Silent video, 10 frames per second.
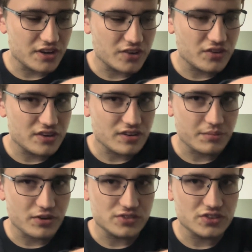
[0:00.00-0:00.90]
new and turn
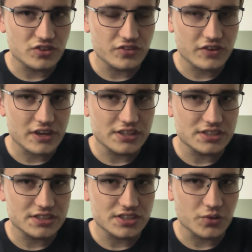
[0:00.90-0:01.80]
on post
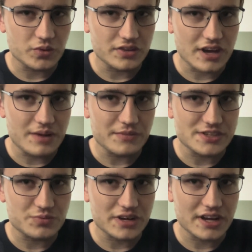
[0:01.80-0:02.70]
notifications so you will not
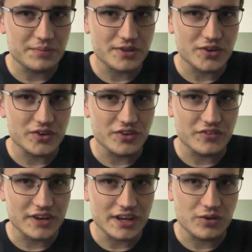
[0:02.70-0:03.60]
miss when I upload a new
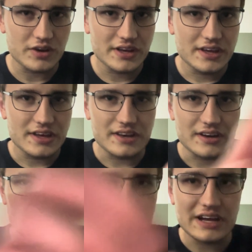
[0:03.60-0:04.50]
video.
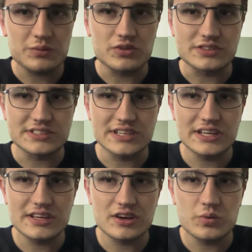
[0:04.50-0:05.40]
And I will see
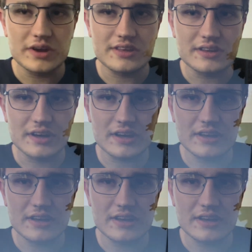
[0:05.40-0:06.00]
you in the